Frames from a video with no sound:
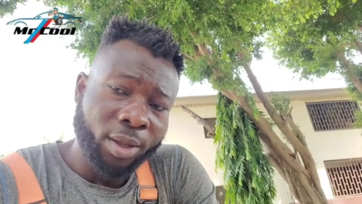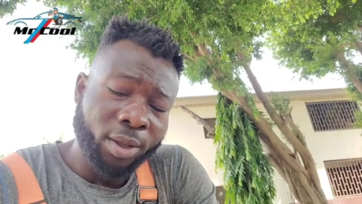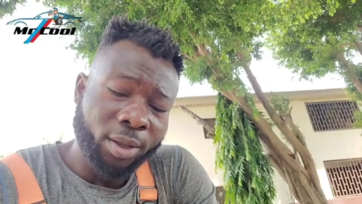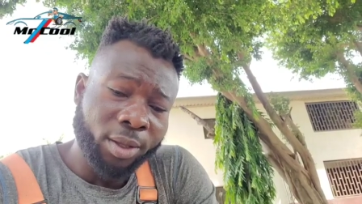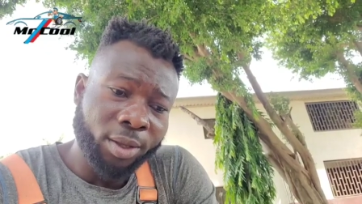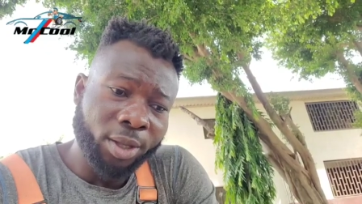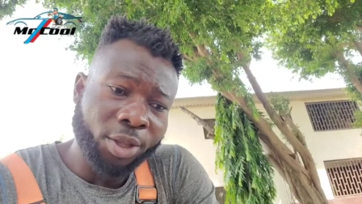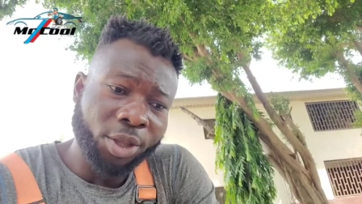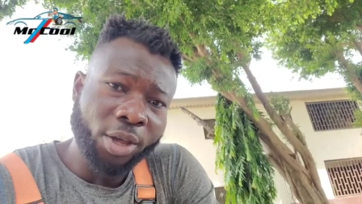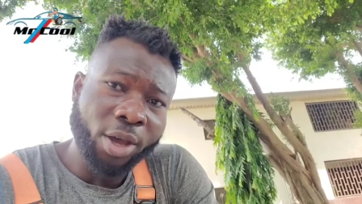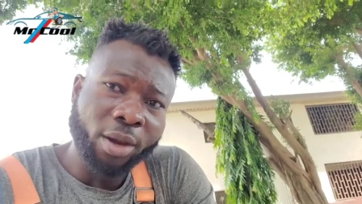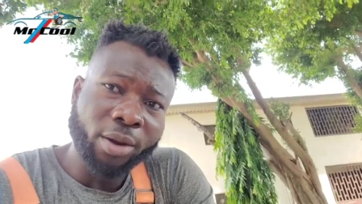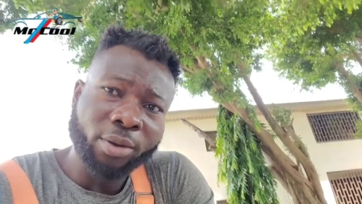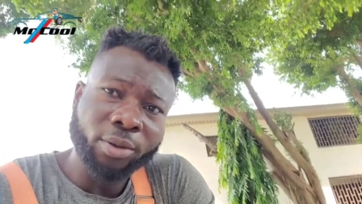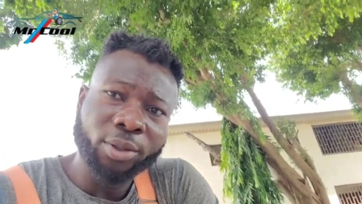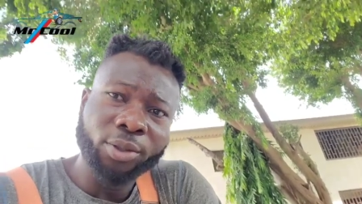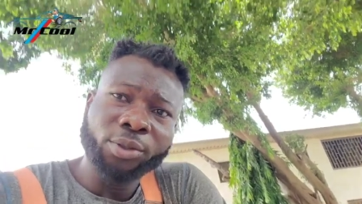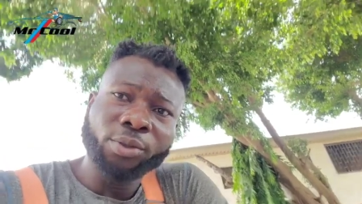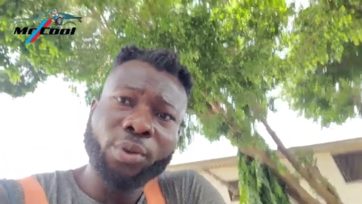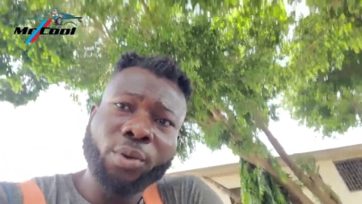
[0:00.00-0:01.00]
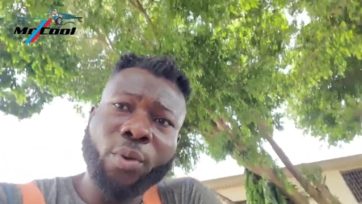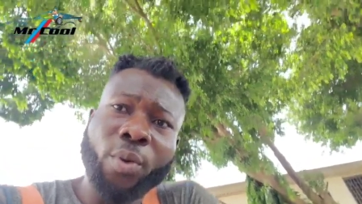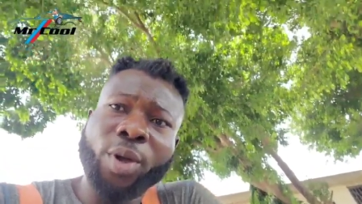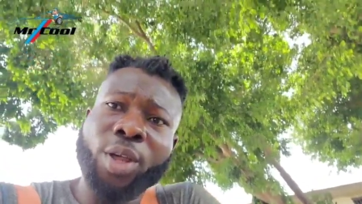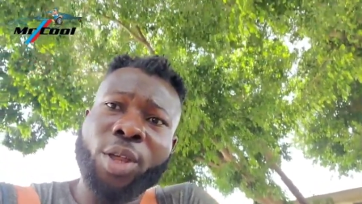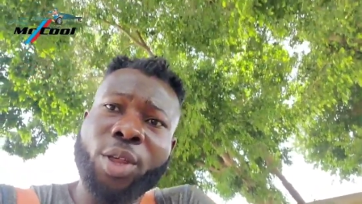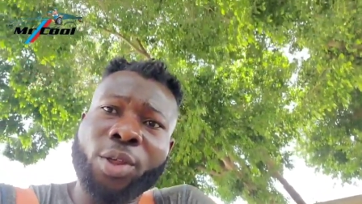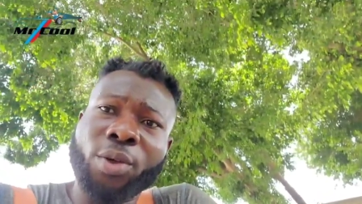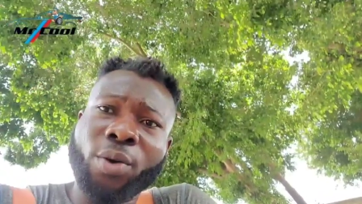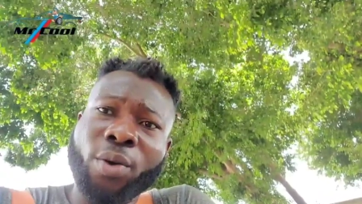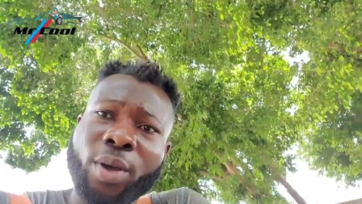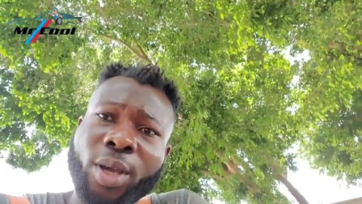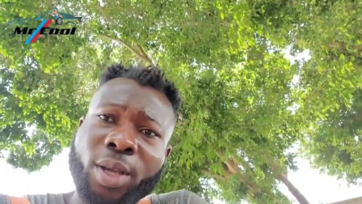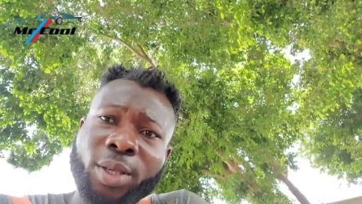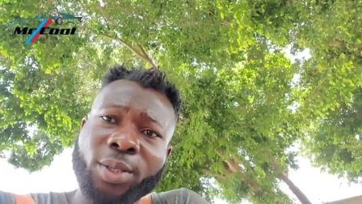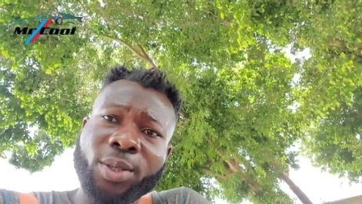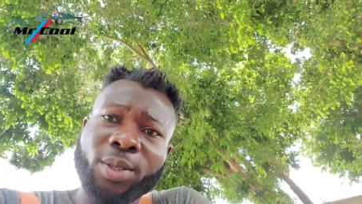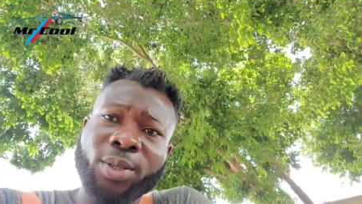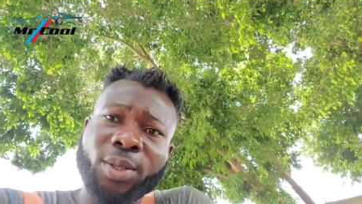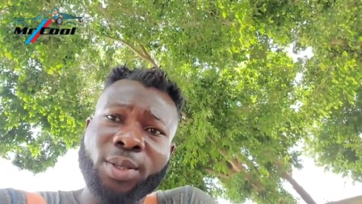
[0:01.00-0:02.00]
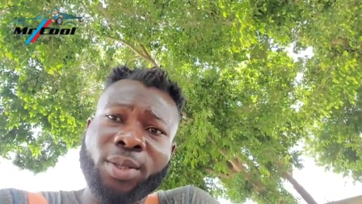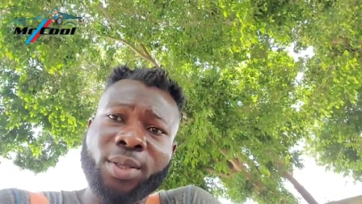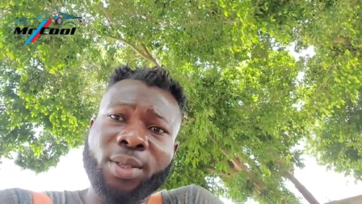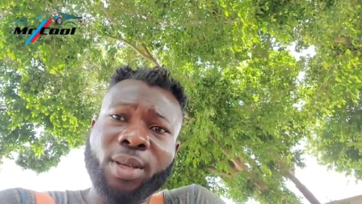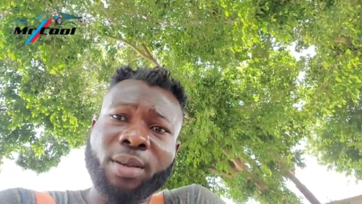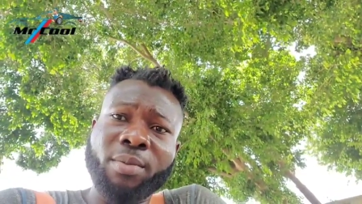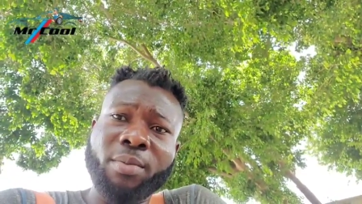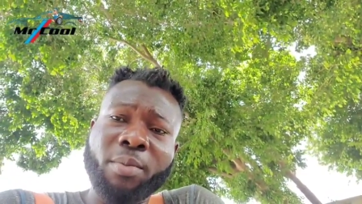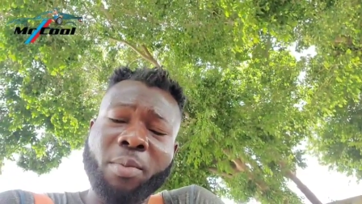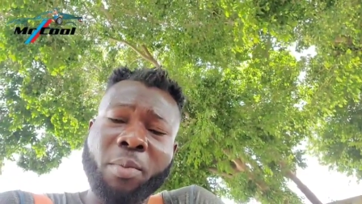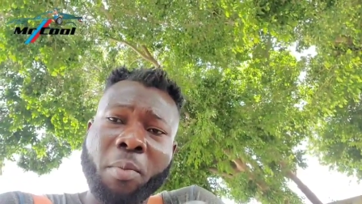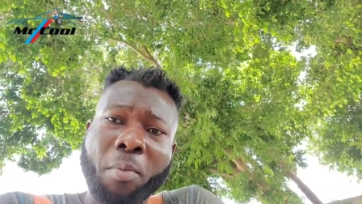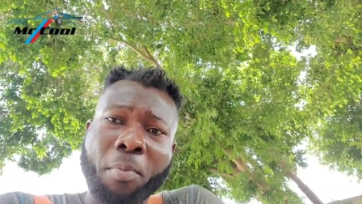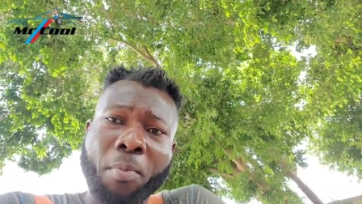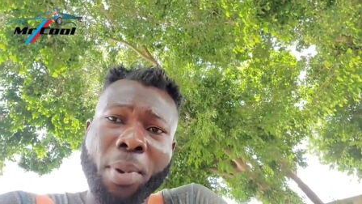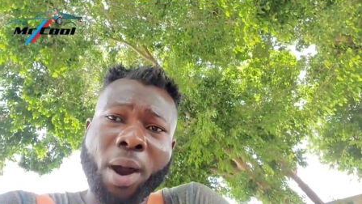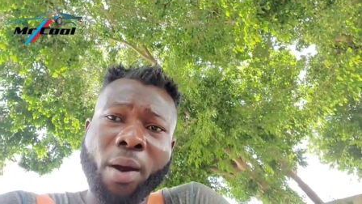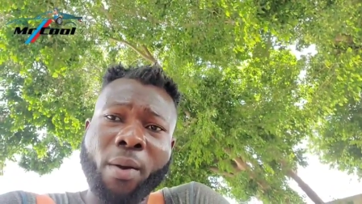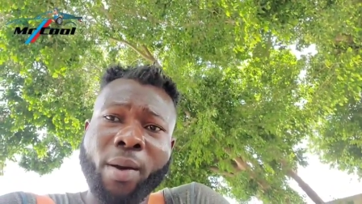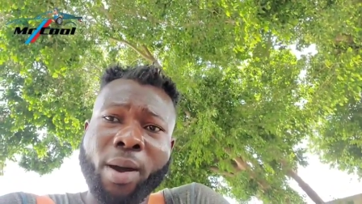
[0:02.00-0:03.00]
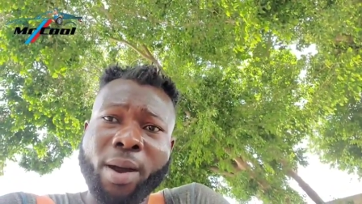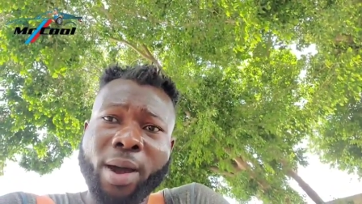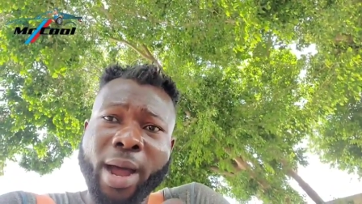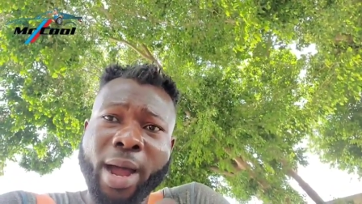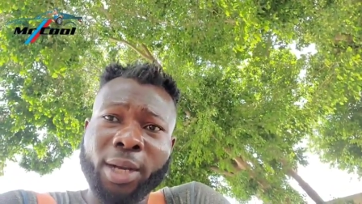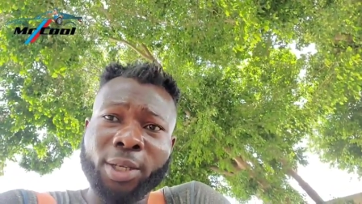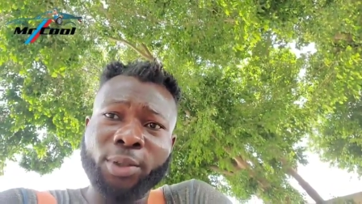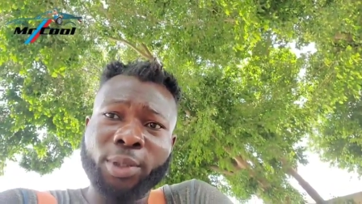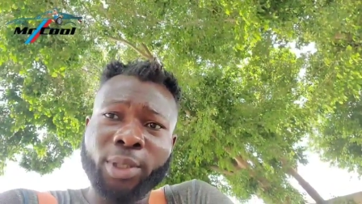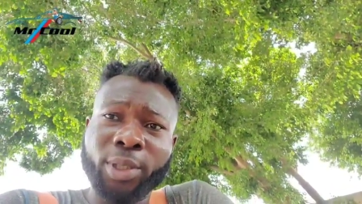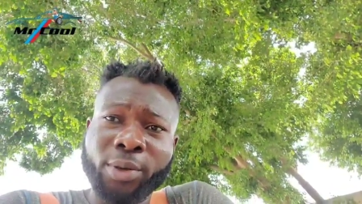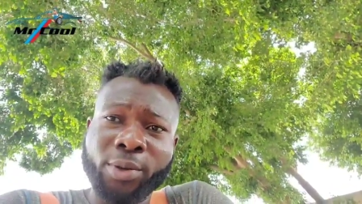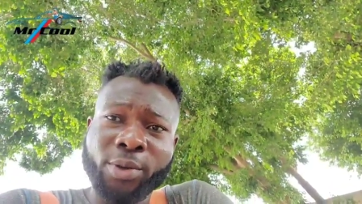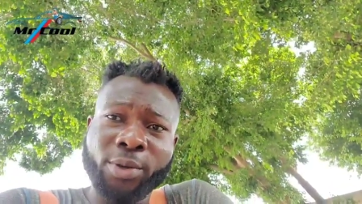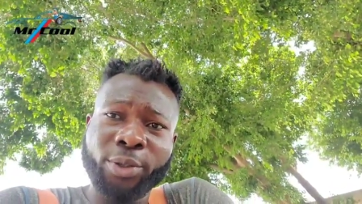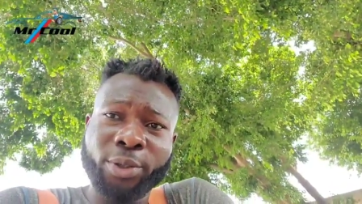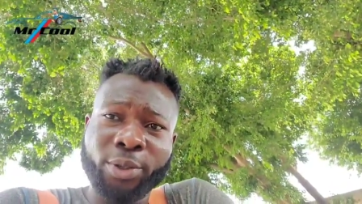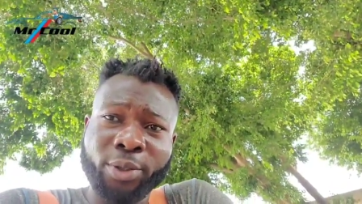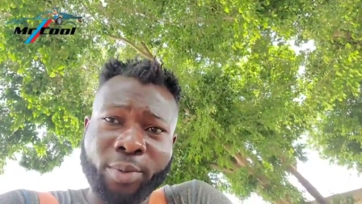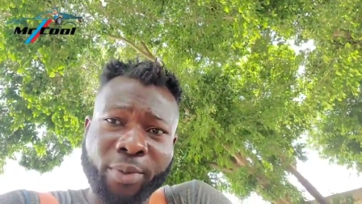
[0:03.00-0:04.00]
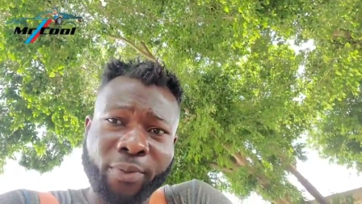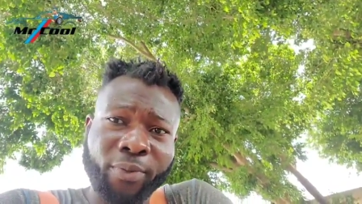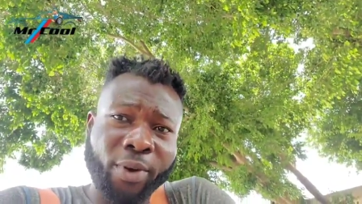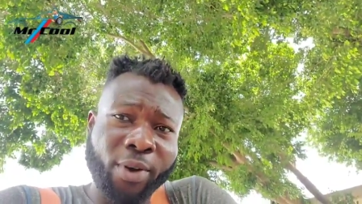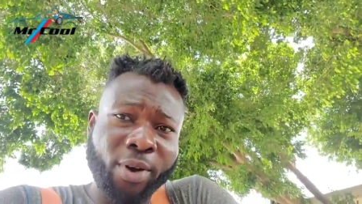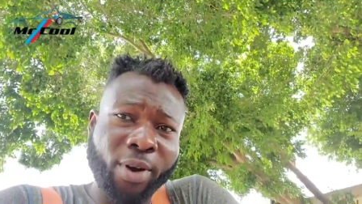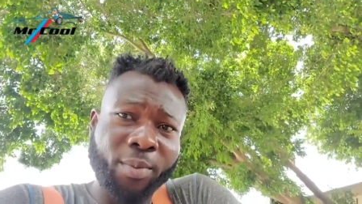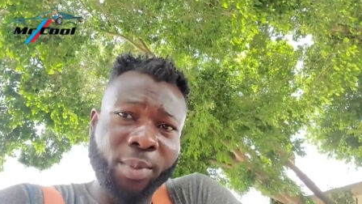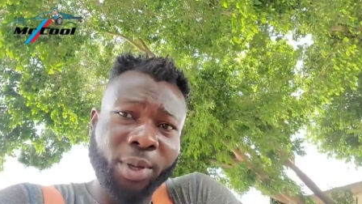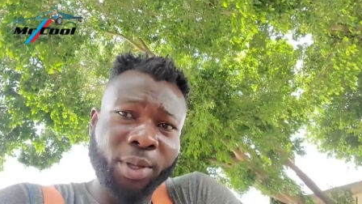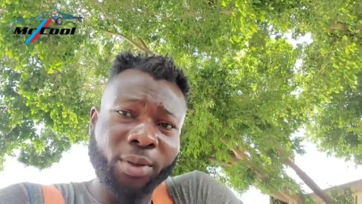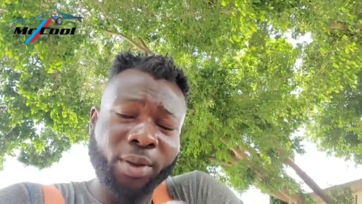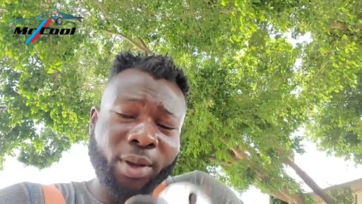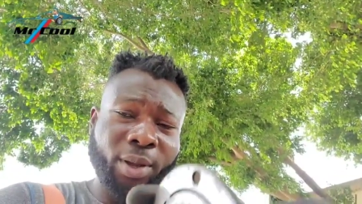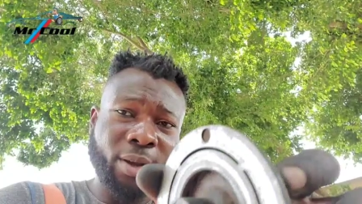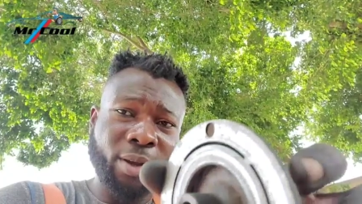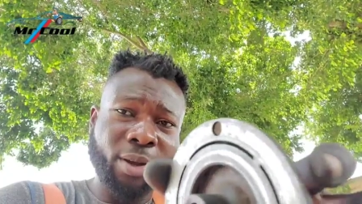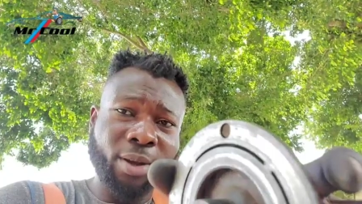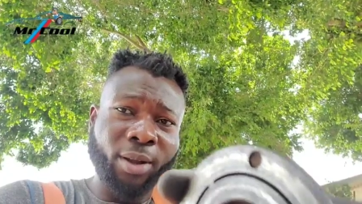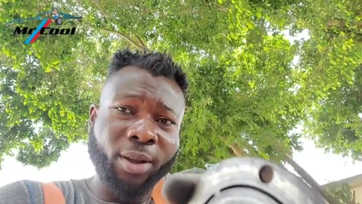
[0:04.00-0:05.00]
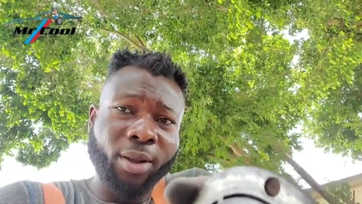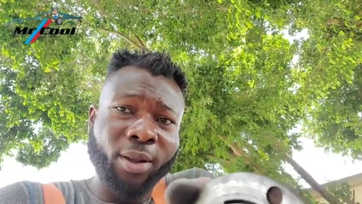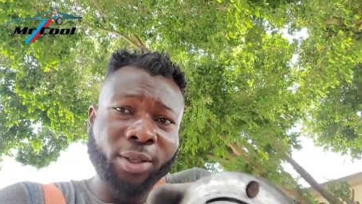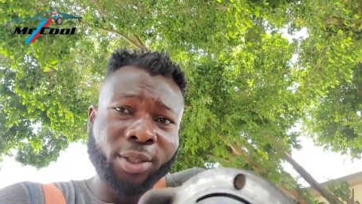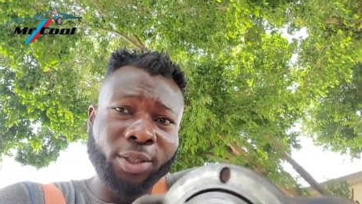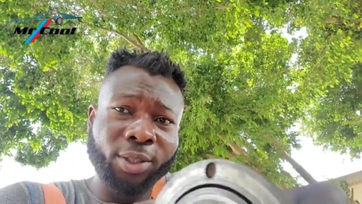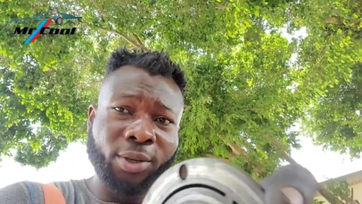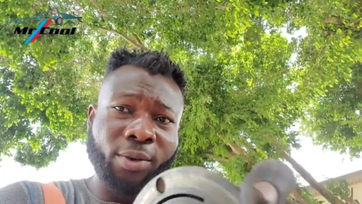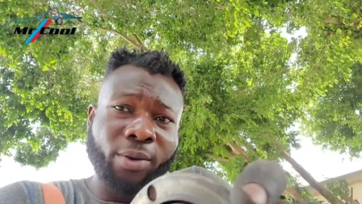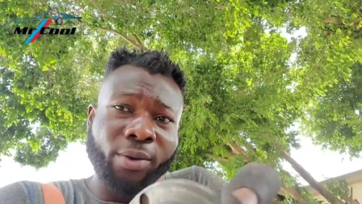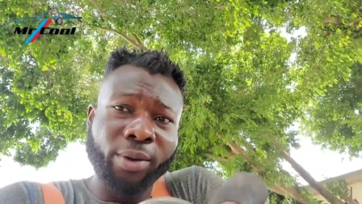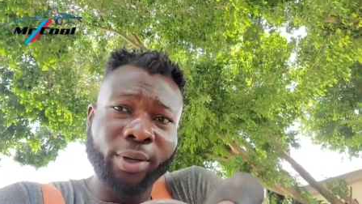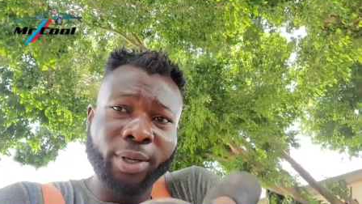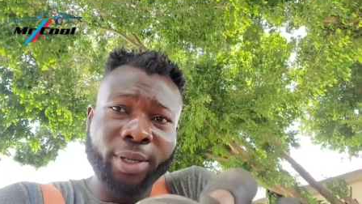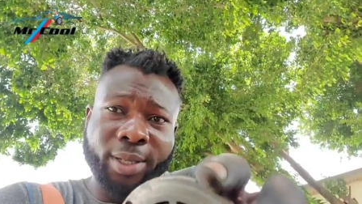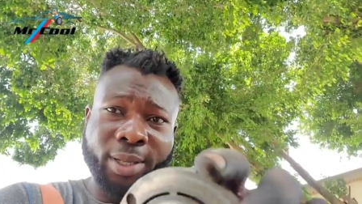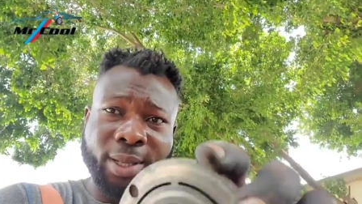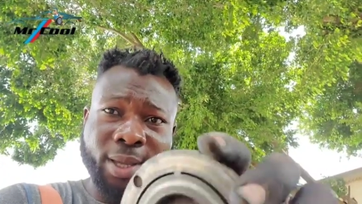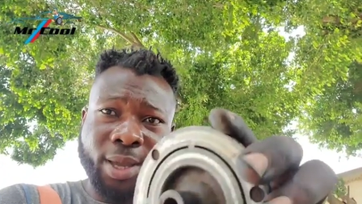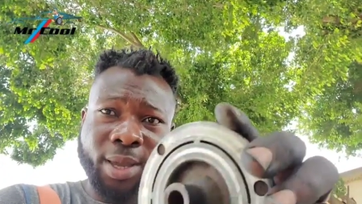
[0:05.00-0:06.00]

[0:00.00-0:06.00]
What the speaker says: The channel through which your AC system power actually goes through before coming to the clutch coil